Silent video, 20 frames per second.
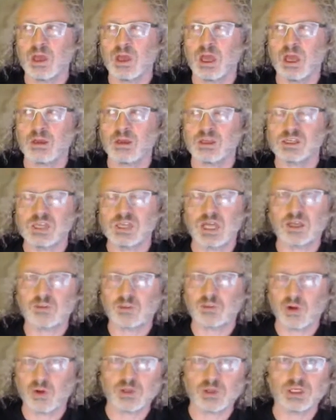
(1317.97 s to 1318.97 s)

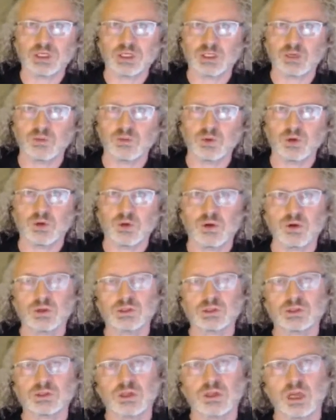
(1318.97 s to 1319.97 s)
Another project I work on
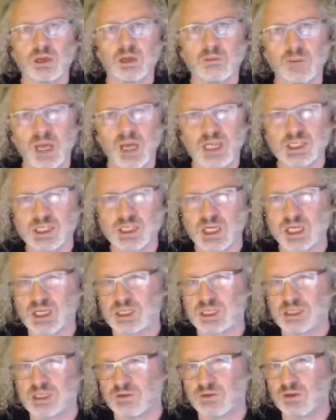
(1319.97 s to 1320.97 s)
is Page.js.